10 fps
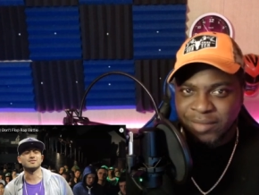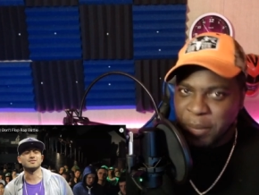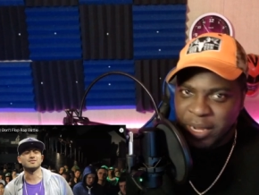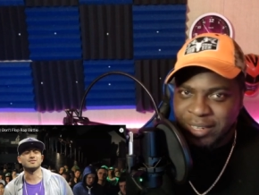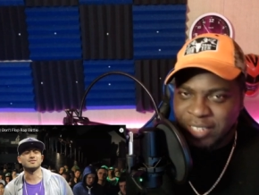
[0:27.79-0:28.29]

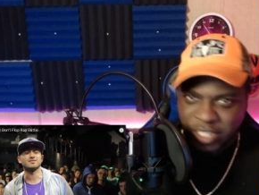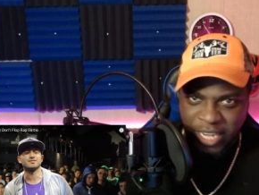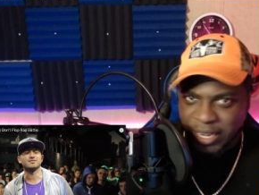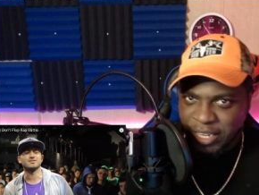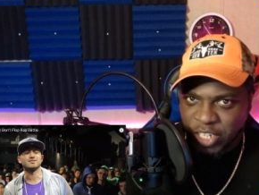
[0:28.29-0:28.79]
mean, the
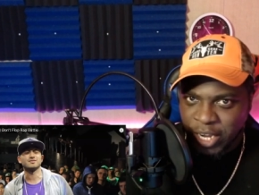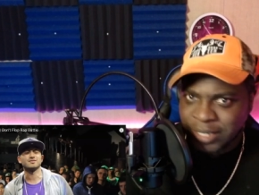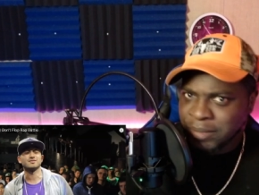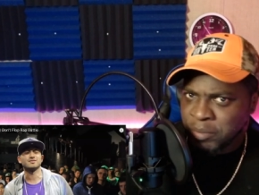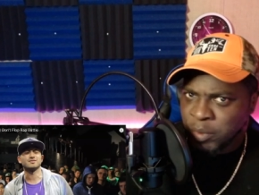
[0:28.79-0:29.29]
channel ain't
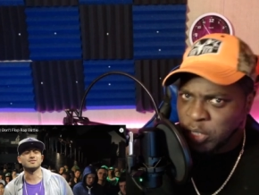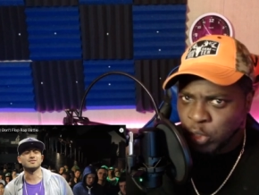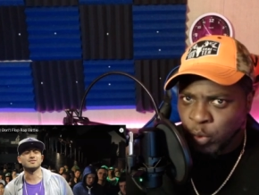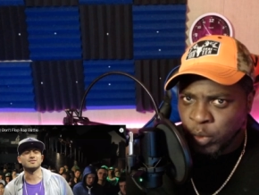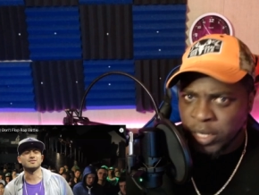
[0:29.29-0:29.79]
changing, but we just
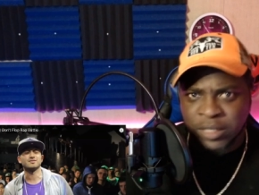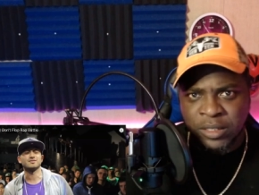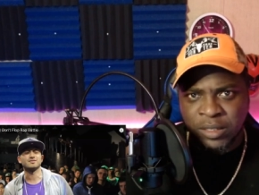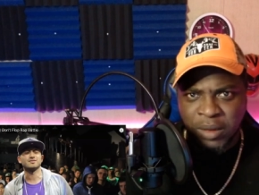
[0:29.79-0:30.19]
doing this.